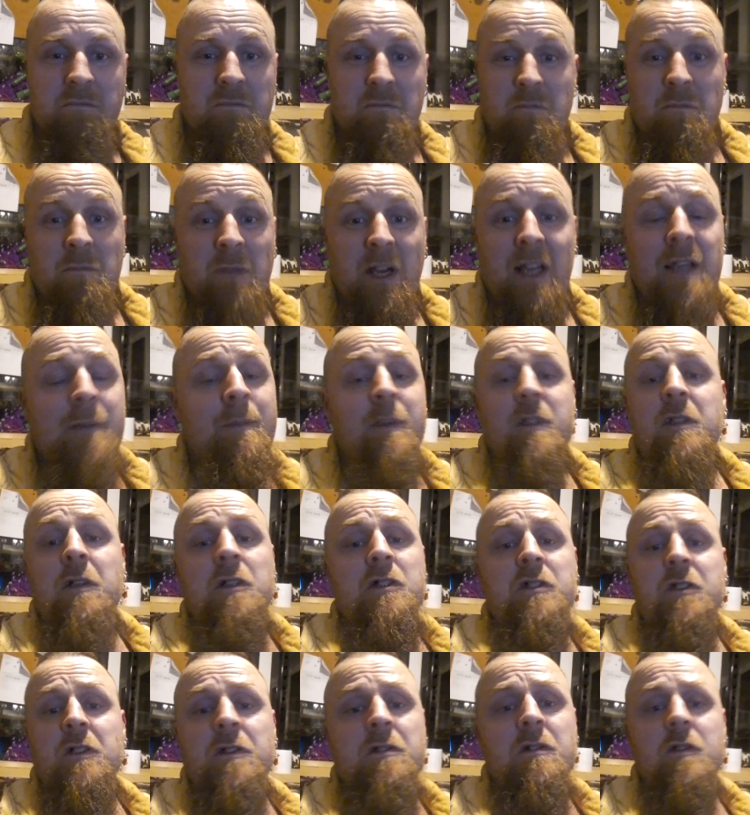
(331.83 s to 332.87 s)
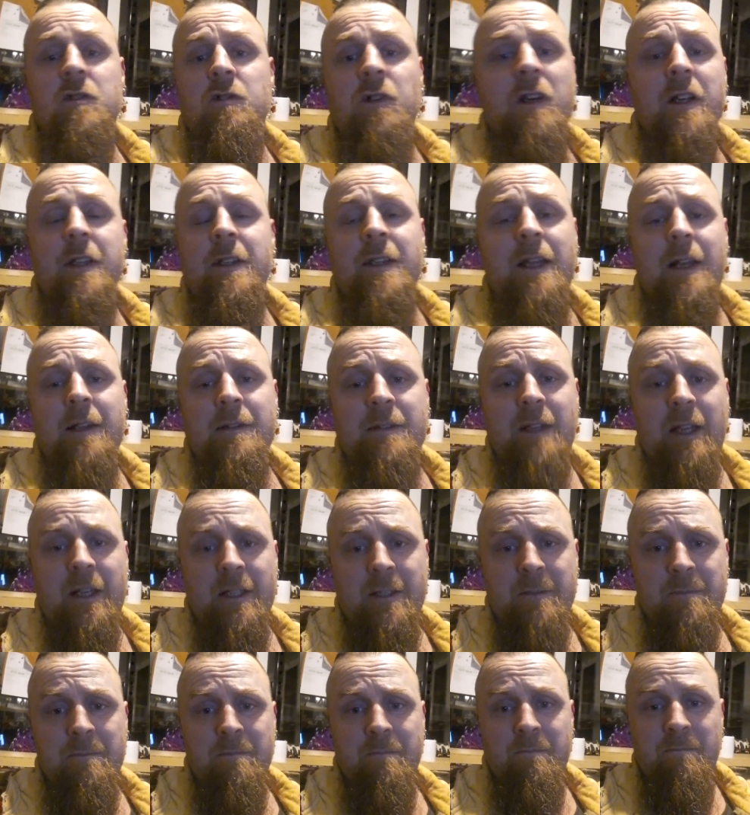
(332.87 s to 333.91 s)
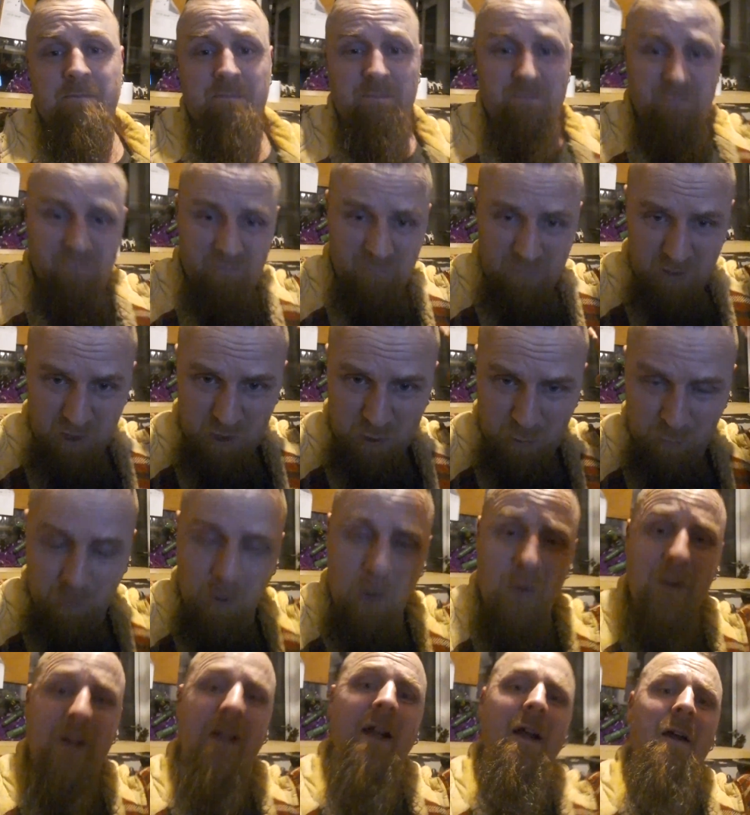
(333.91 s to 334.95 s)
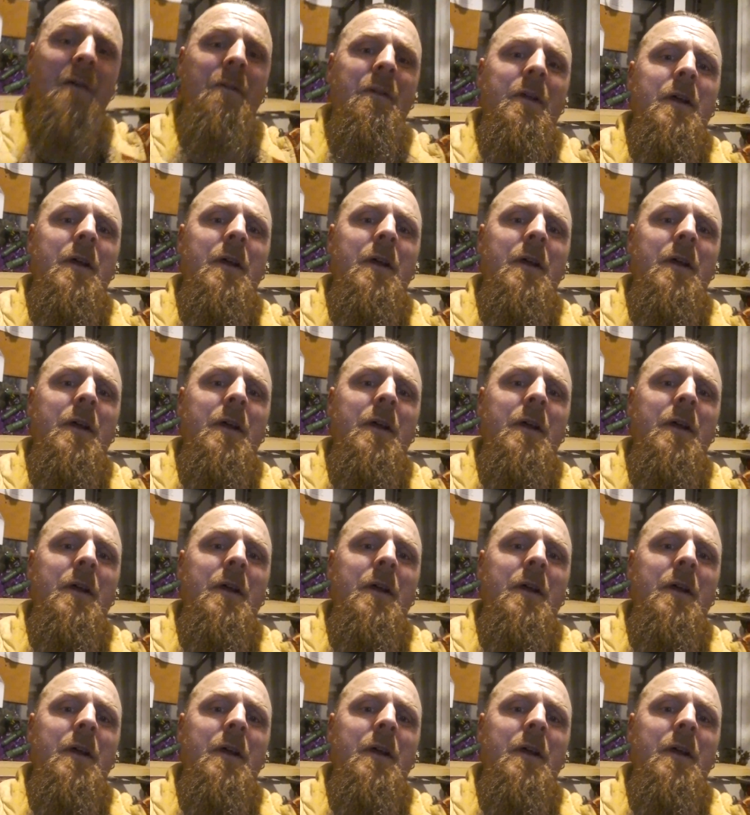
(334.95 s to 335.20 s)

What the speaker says: Maybe you shouldn't train that day. Just throwing it out